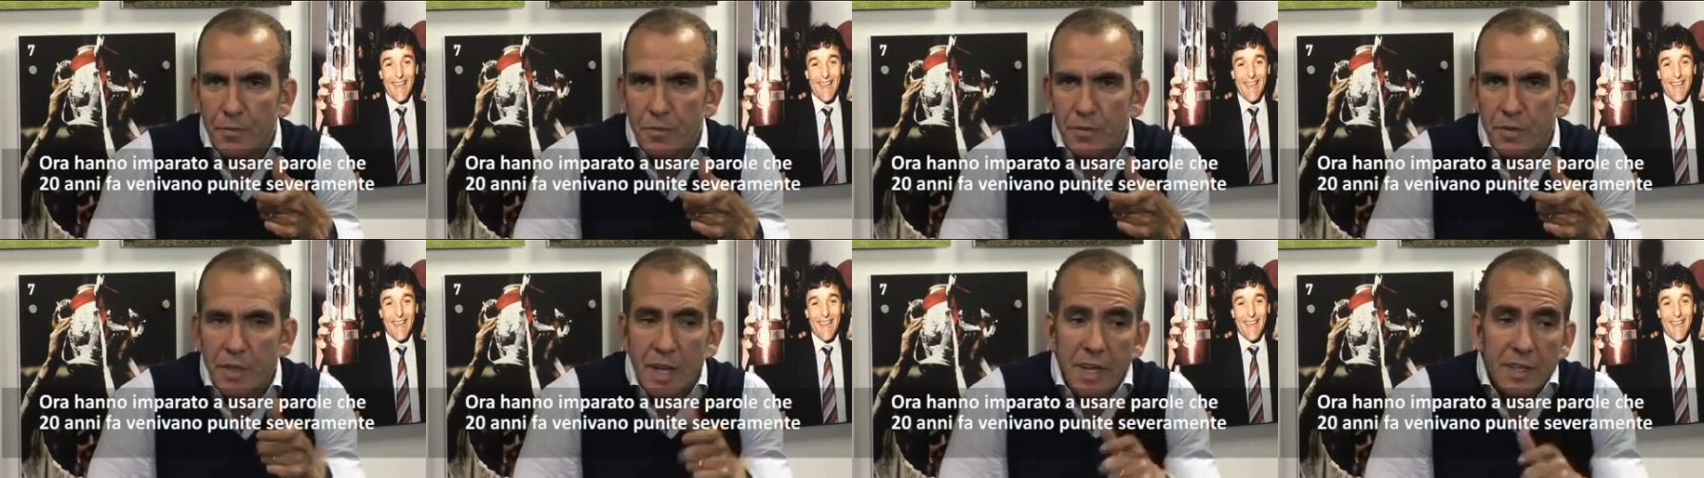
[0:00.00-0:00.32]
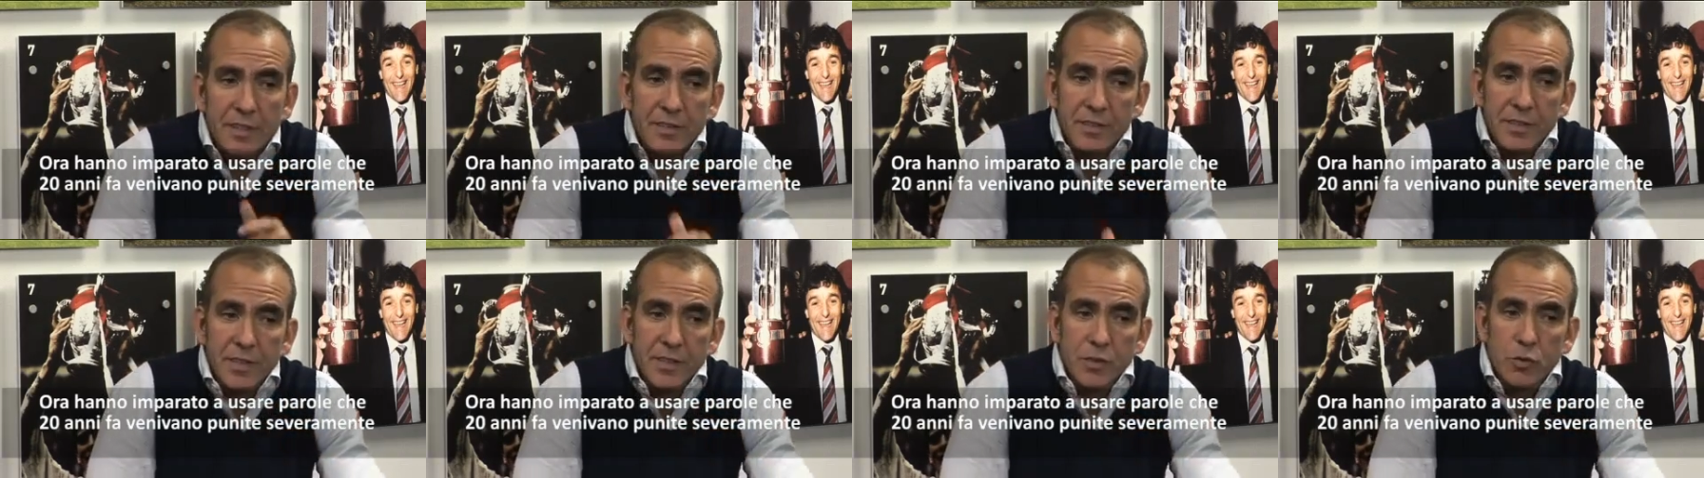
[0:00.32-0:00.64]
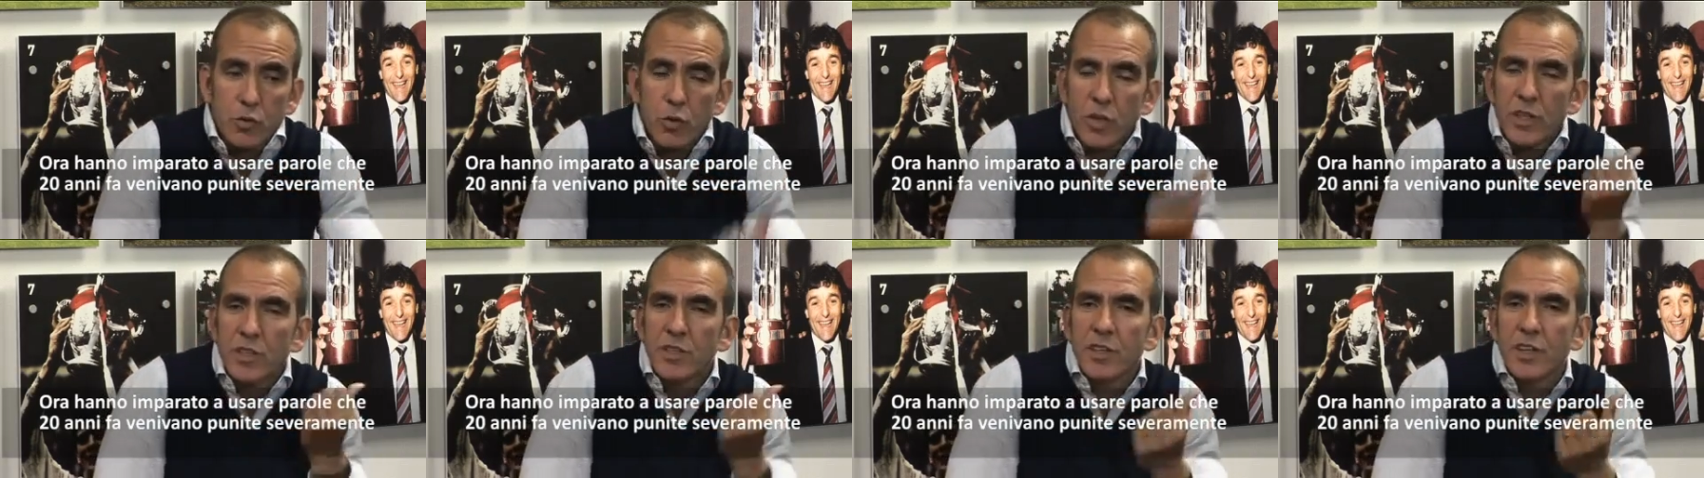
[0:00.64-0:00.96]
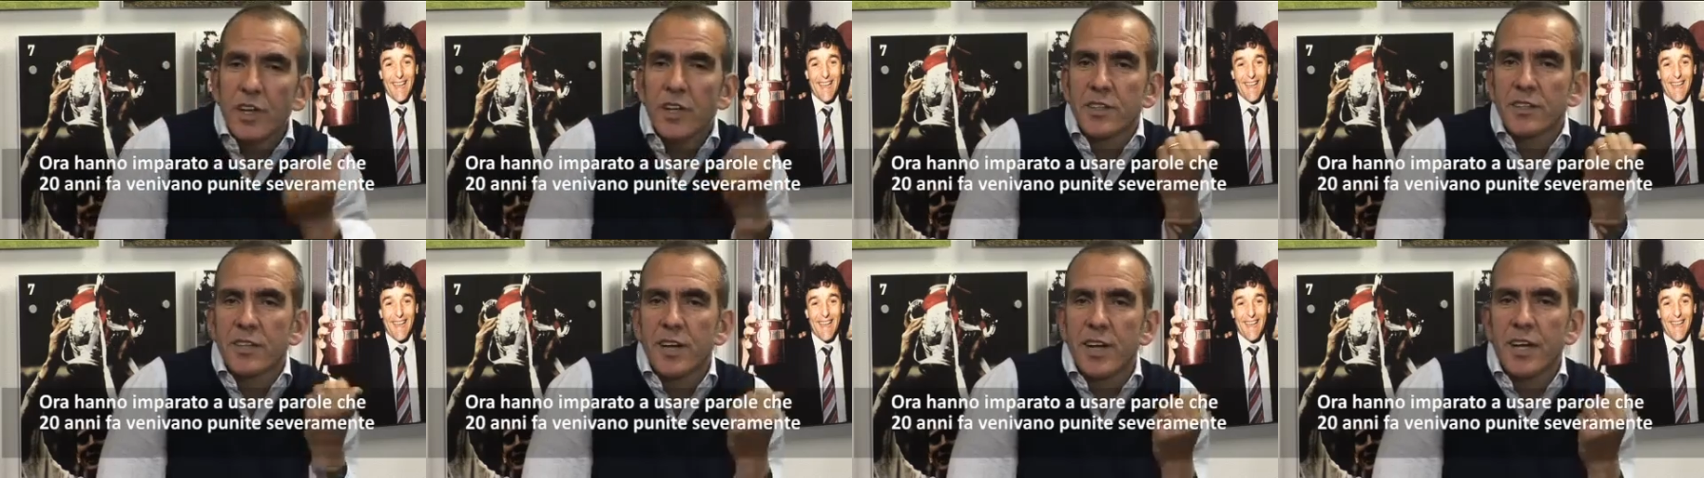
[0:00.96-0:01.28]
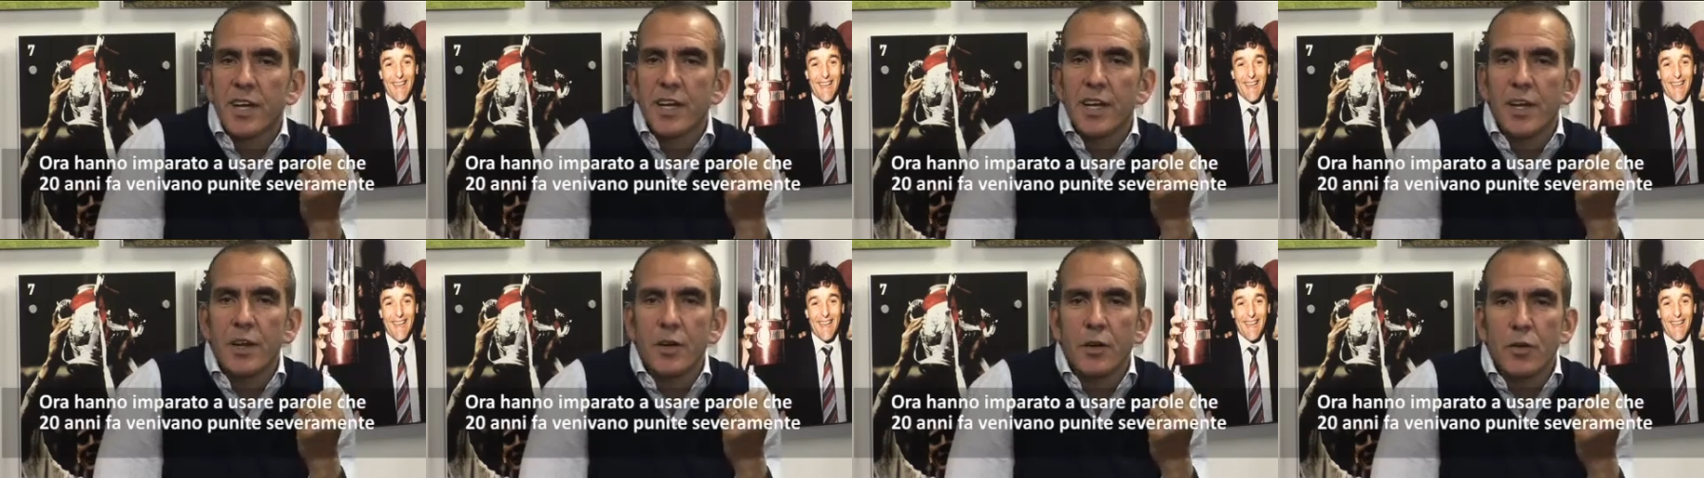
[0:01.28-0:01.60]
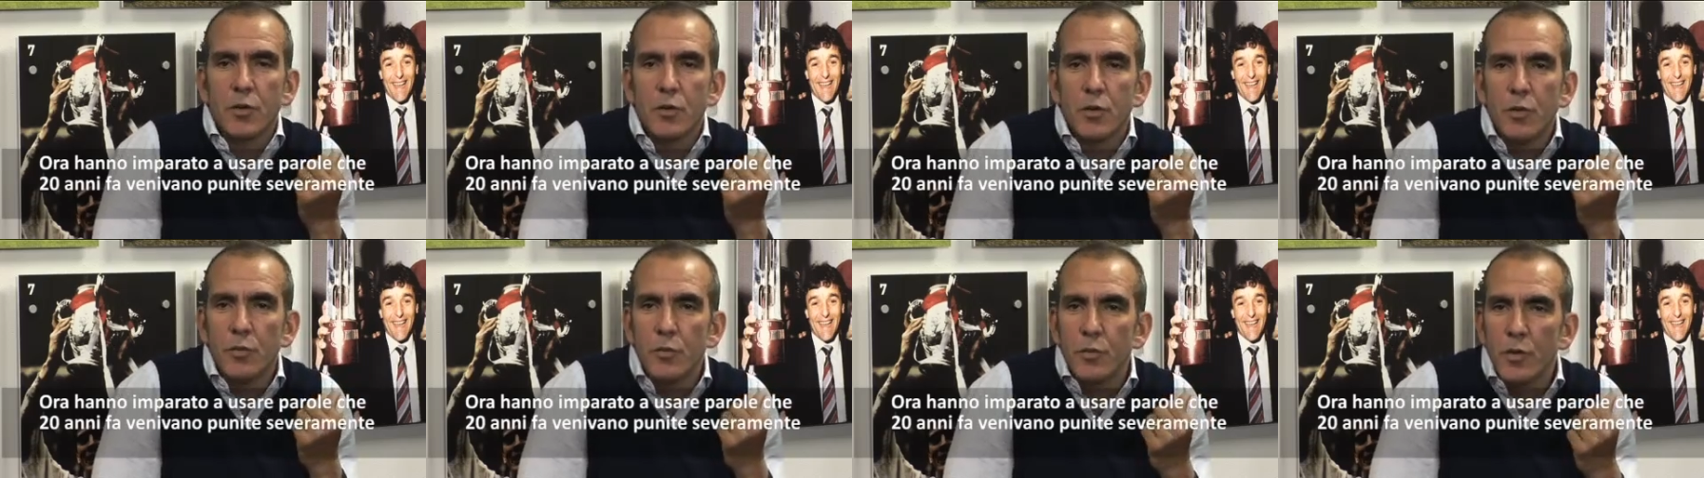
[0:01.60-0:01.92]
that twenty years earlier
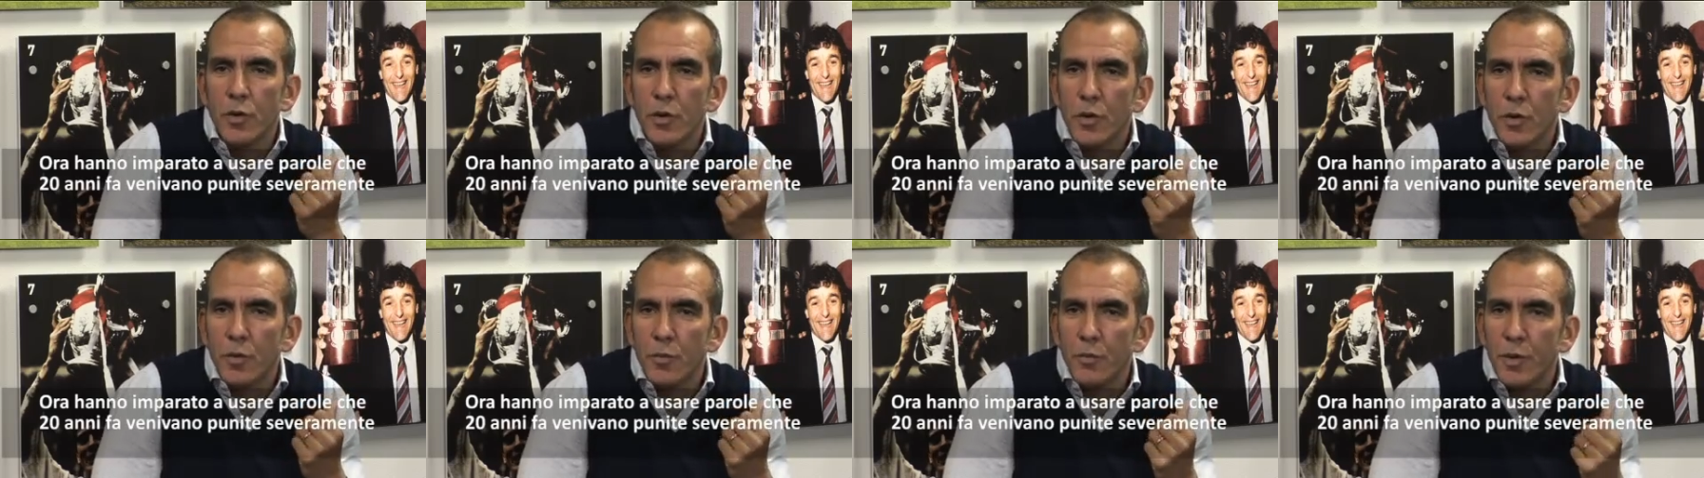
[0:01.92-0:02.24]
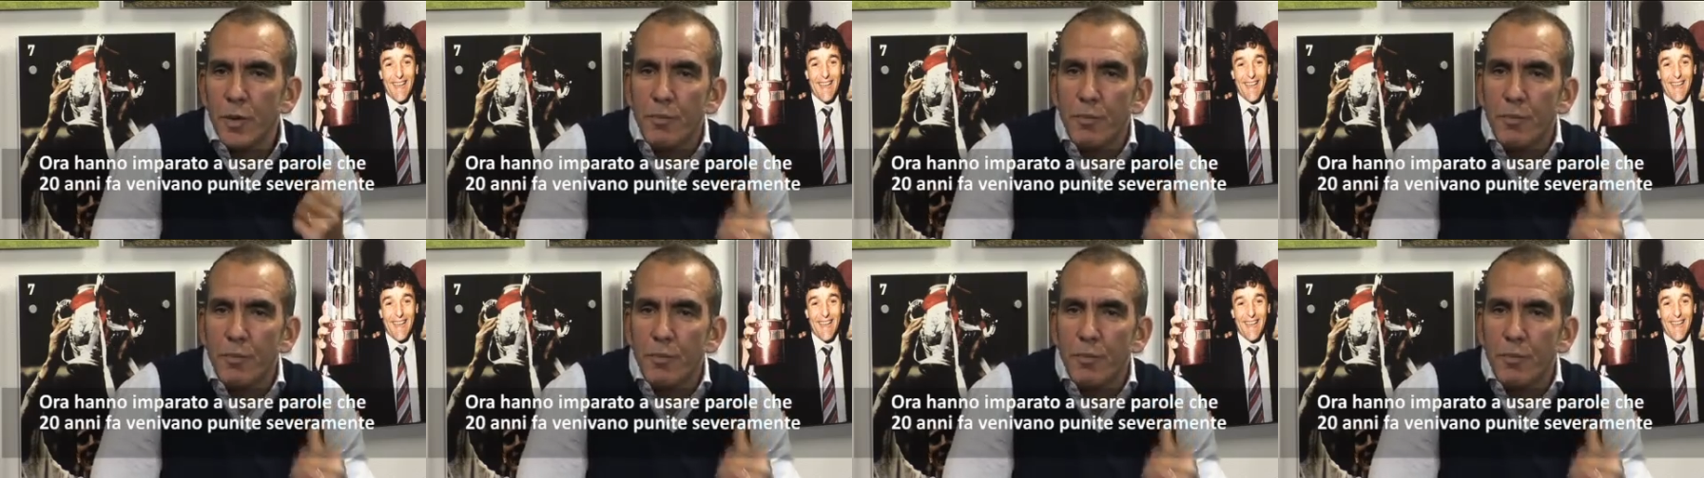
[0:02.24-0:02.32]
would